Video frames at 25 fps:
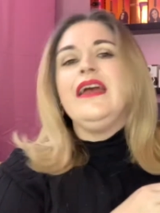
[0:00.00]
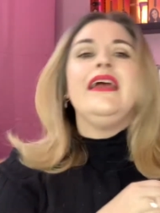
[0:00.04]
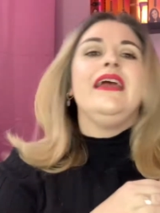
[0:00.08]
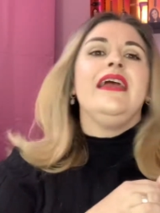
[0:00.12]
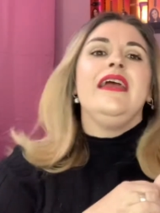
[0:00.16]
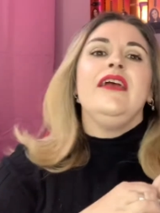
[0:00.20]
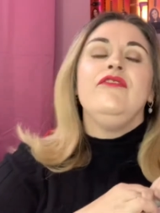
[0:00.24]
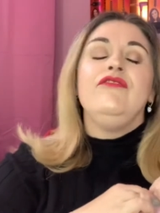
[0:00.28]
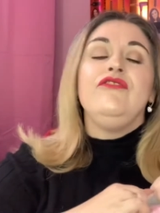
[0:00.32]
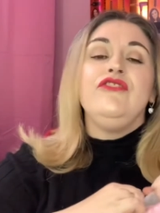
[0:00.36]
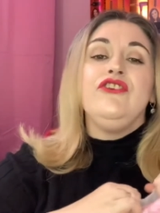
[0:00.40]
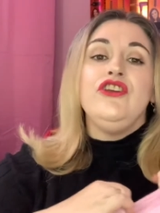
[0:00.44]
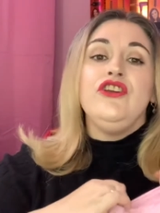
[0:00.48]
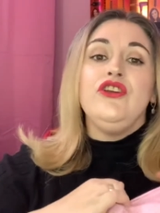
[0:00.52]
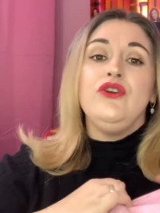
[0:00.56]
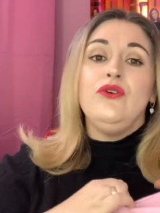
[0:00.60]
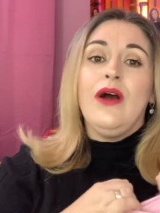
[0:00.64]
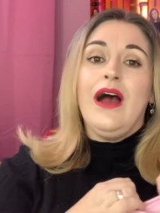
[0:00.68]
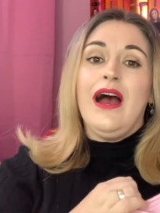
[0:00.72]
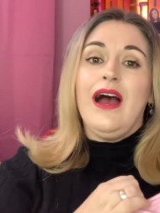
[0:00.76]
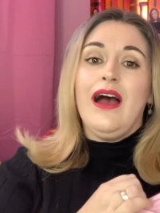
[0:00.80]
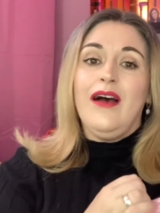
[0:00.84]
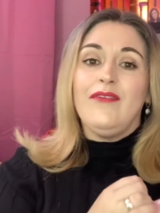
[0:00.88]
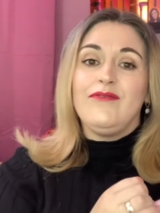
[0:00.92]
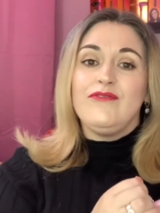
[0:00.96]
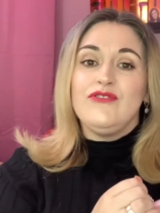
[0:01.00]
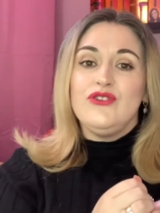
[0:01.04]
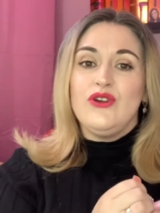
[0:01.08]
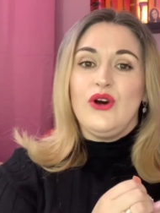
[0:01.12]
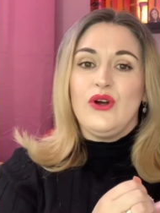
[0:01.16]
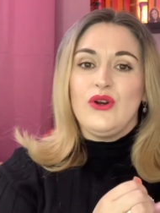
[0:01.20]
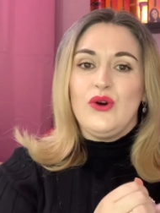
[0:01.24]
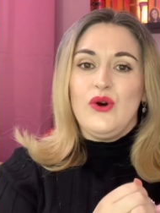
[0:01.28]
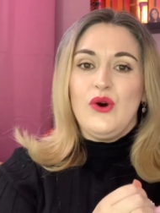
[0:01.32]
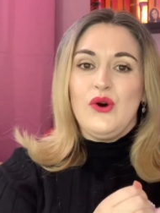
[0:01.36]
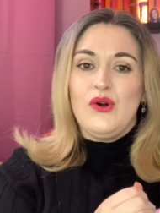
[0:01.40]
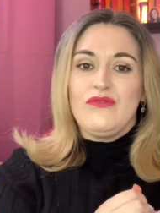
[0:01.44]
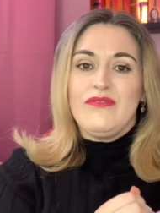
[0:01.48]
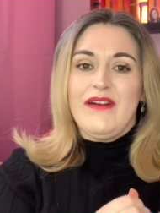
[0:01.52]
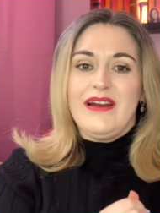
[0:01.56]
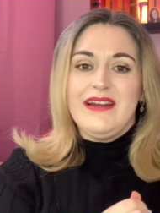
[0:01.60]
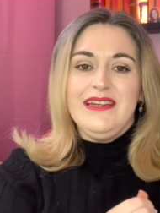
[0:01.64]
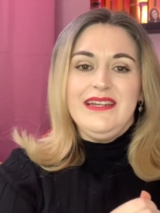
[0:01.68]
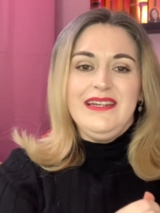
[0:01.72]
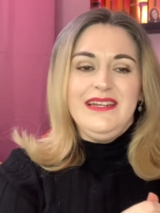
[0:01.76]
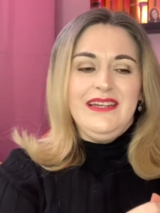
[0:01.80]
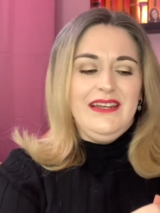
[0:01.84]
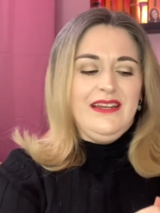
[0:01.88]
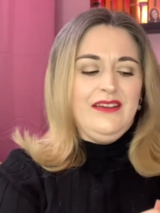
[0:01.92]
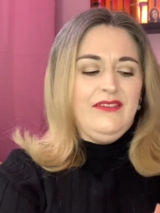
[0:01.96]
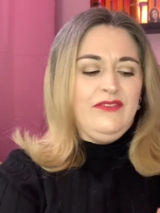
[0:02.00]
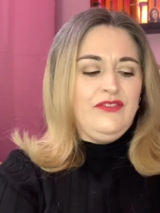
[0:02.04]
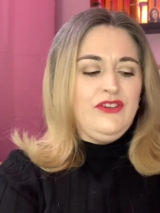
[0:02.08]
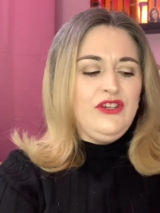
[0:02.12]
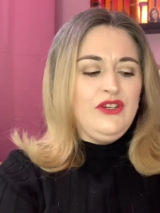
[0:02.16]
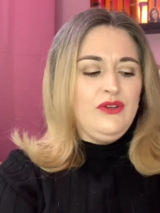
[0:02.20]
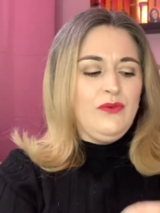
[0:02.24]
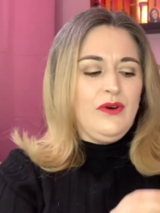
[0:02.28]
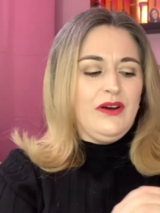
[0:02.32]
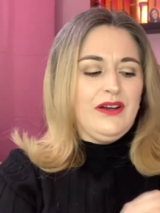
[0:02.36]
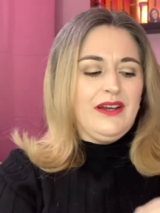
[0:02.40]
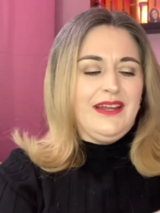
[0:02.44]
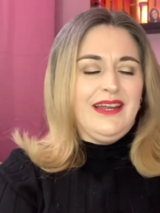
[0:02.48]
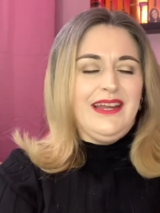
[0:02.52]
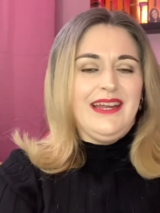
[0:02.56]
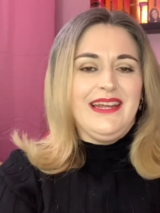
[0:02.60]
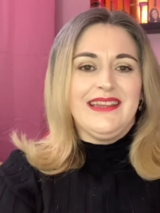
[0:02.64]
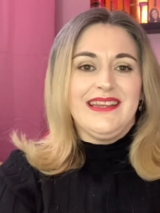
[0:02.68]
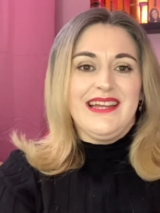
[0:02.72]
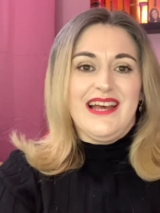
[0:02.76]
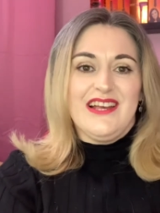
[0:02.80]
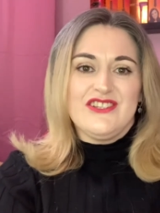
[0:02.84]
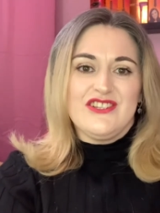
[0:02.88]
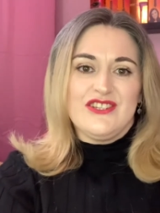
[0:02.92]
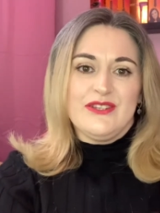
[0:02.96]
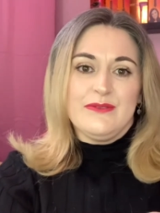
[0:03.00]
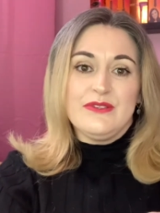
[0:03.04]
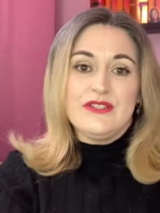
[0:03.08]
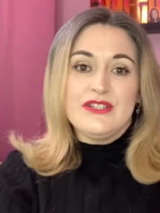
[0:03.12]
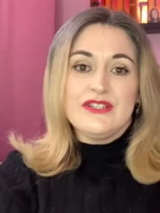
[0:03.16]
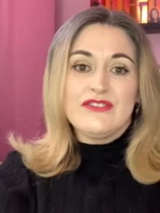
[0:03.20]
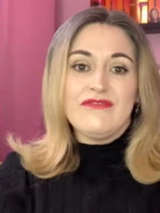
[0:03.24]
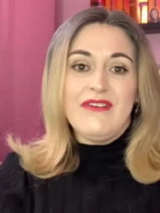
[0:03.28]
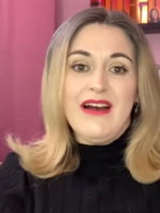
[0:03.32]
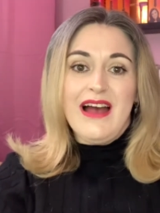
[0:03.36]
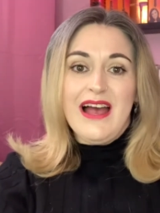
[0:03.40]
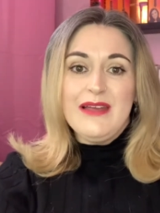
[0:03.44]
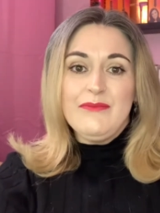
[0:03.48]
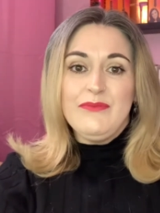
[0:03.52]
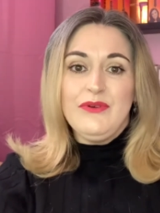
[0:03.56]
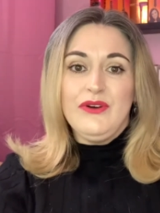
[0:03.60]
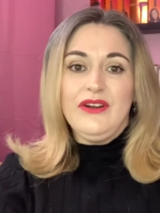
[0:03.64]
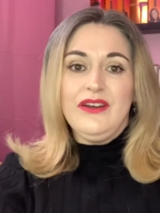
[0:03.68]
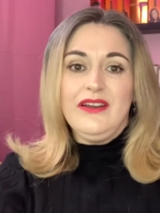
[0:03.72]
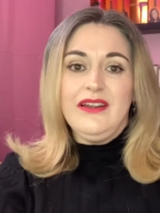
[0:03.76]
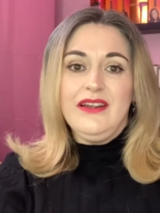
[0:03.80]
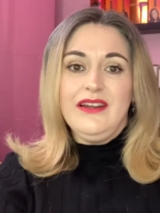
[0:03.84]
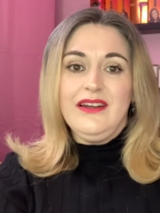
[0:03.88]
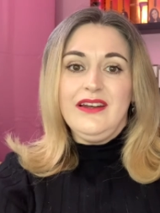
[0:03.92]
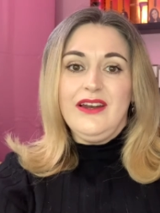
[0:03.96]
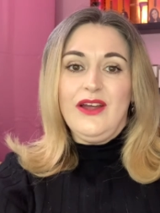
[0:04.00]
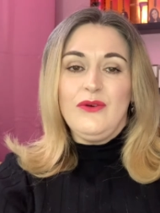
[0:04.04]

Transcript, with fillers: If you have not already, if you want to hit that subscribe button,